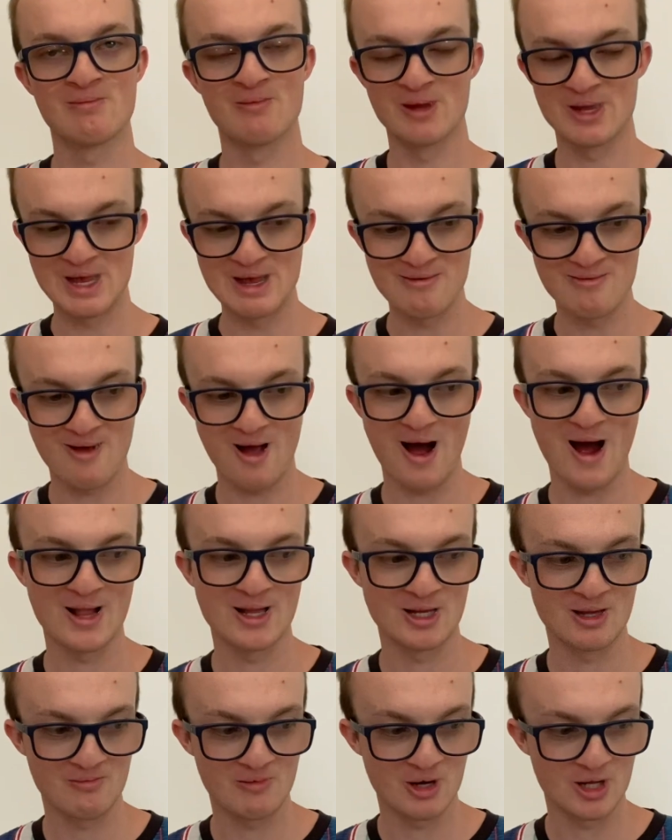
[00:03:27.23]
gift card,
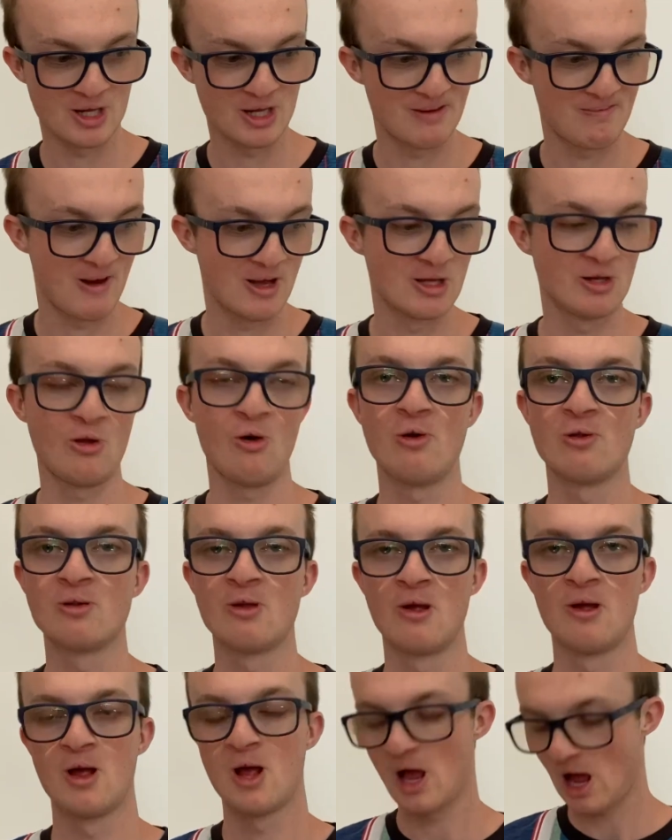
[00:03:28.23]
and I'm going to spend it on
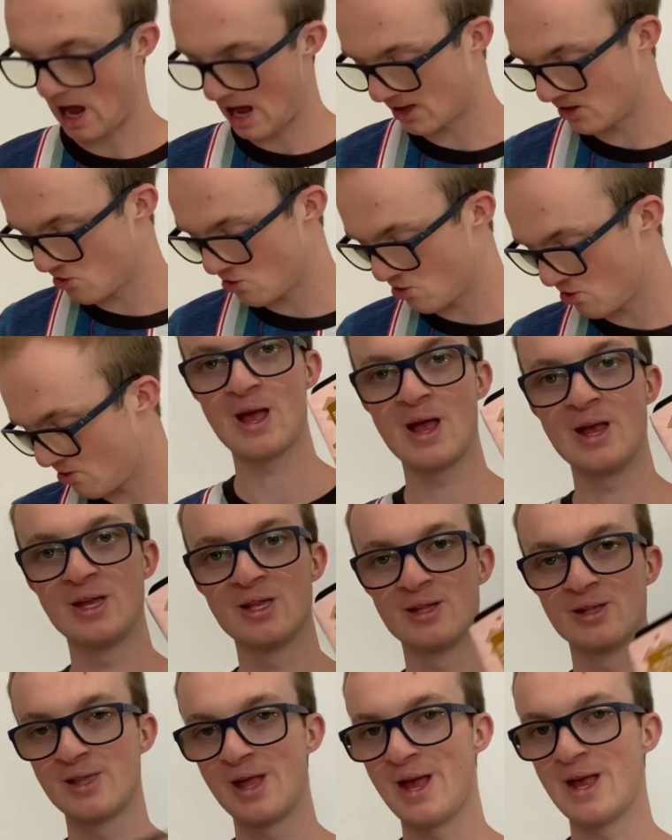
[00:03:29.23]
a new
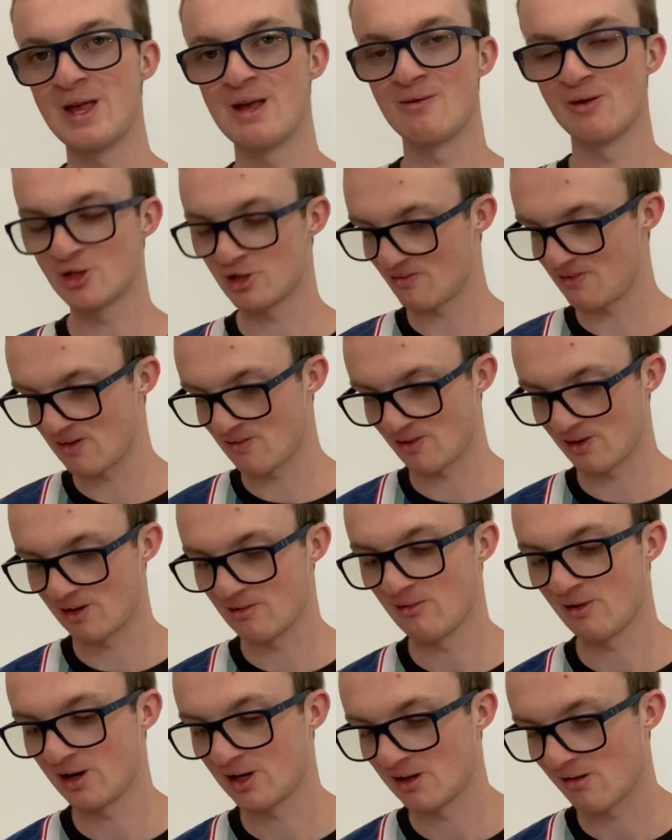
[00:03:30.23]
Easter tea, which will be
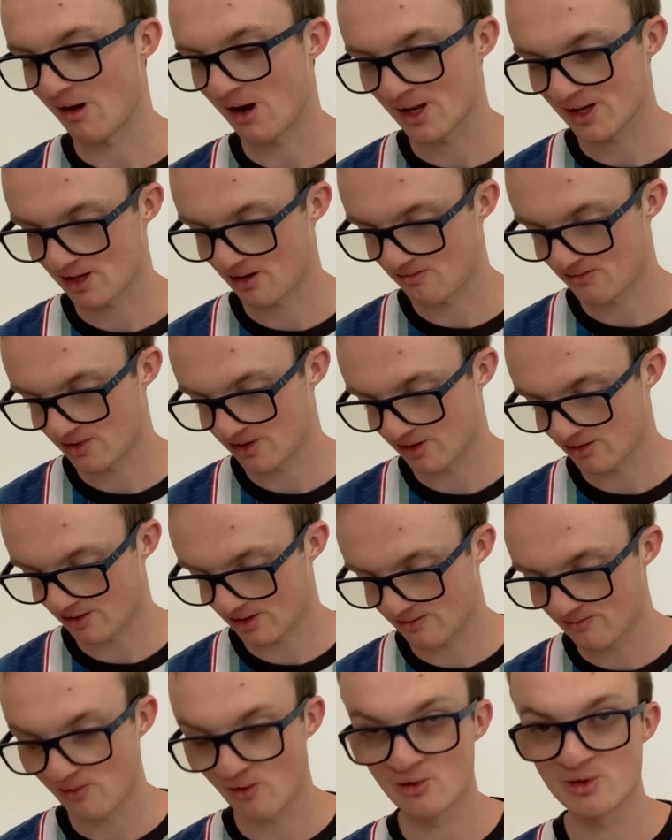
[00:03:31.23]
really nice. So I'm really
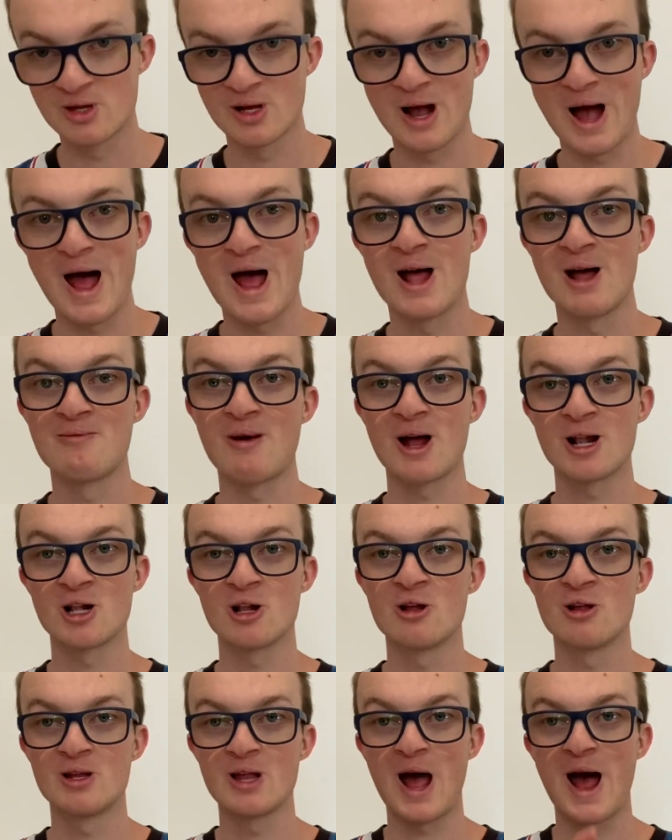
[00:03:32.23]
looking forward to that. And I've
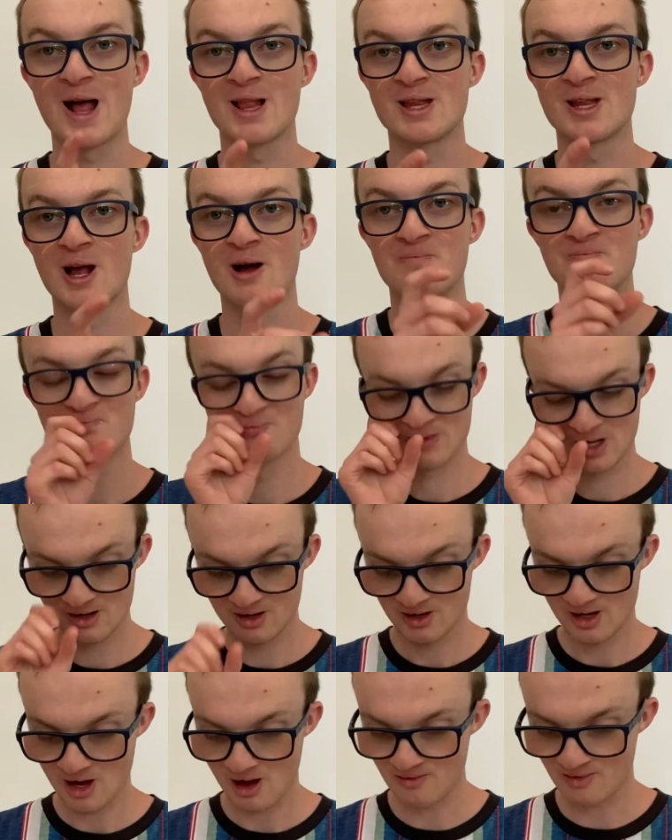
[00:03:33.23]
actually had some
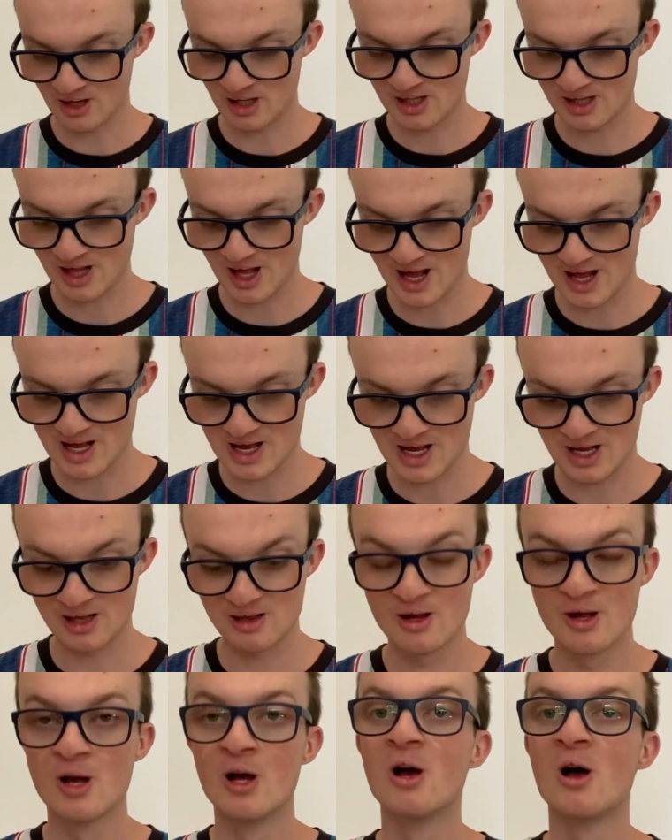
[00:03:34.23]
of this tea
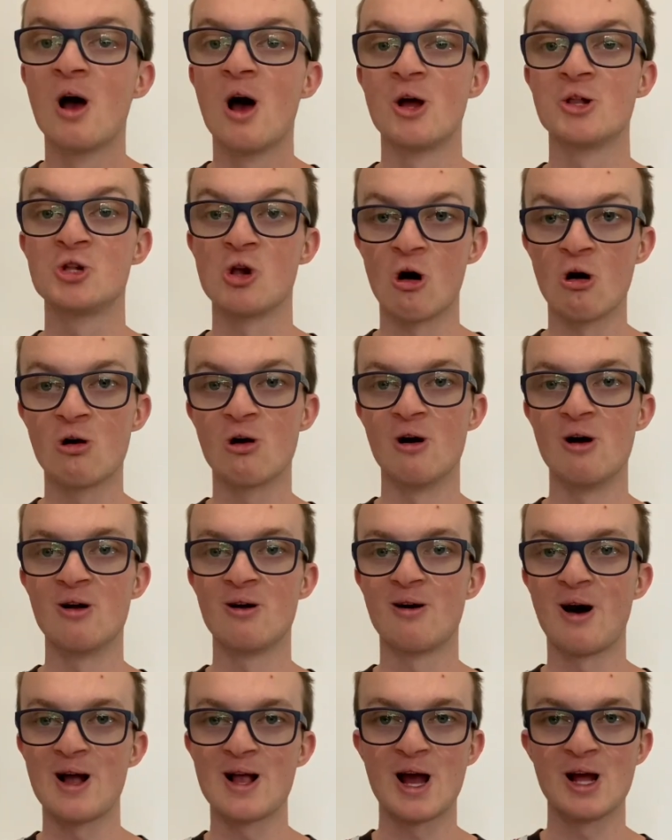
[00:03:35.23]
in chocolate.
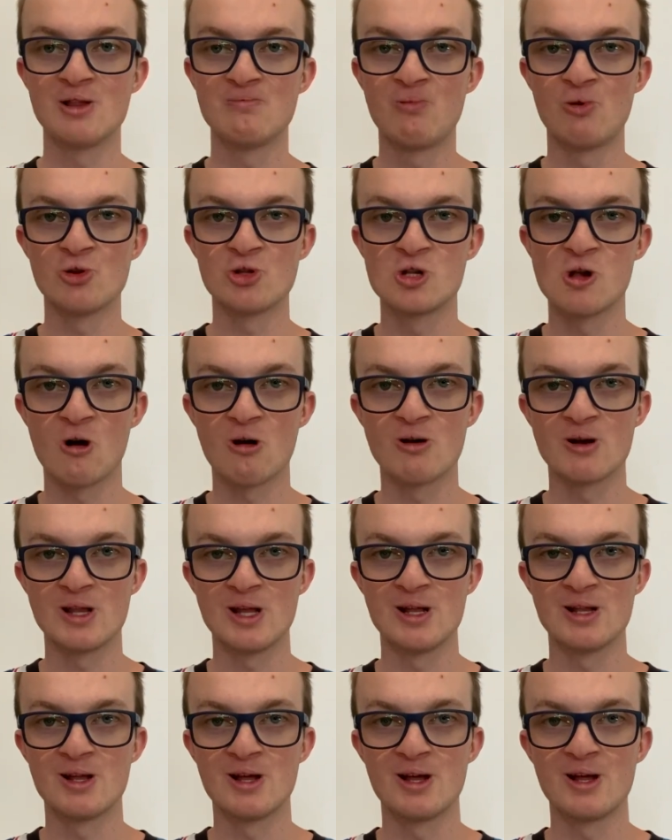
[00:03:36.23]
Like, I put chocolate
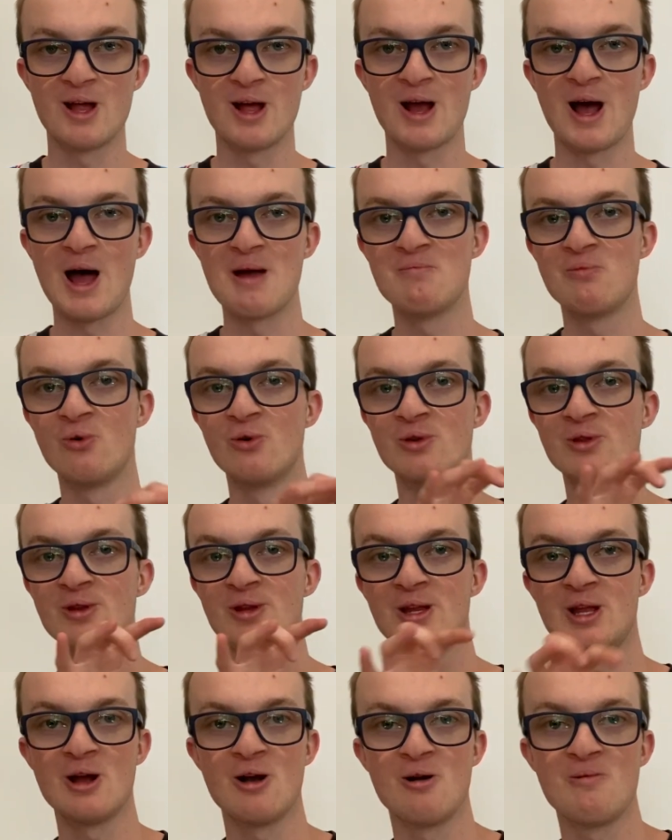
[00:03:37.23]
in it, and I put
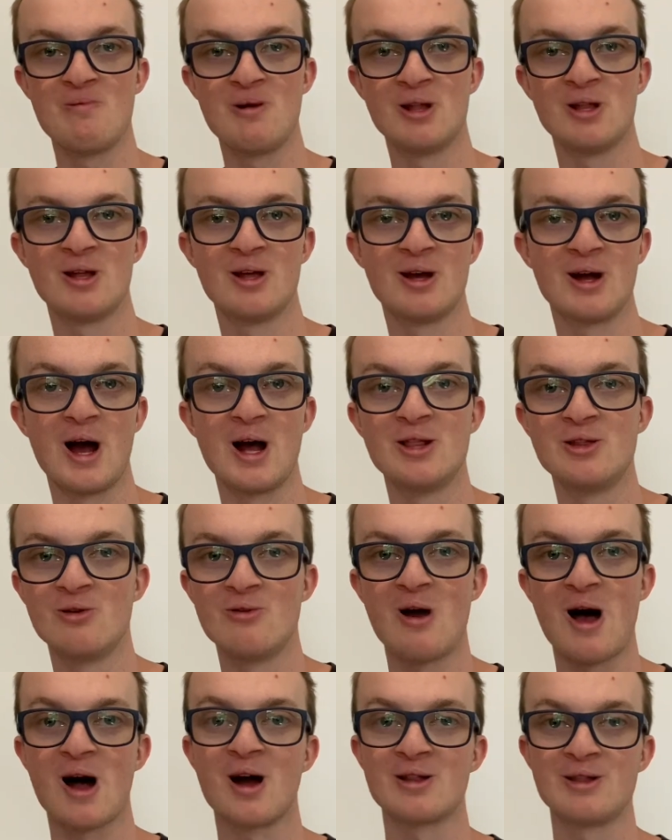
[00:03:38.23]
syrup in it, and I do
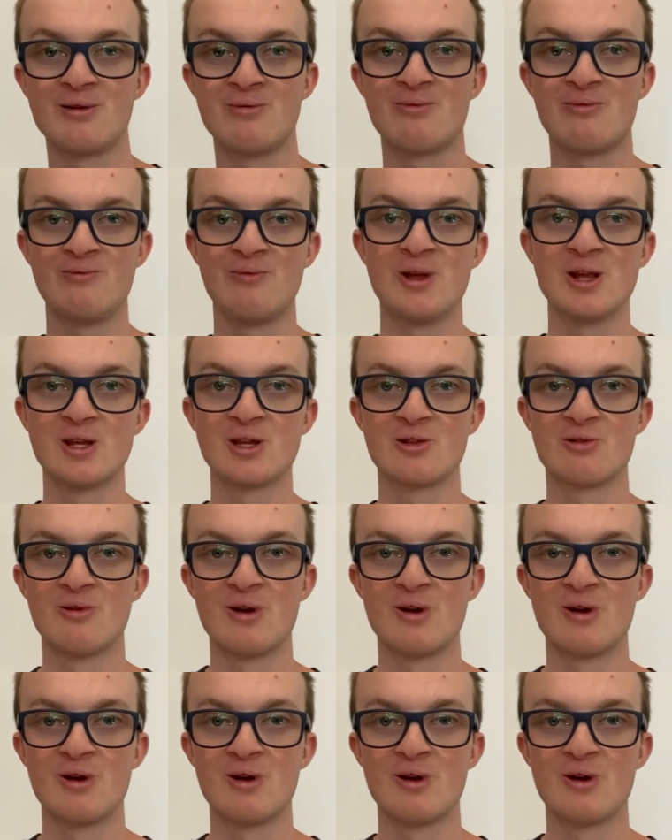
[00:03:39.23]
other different things to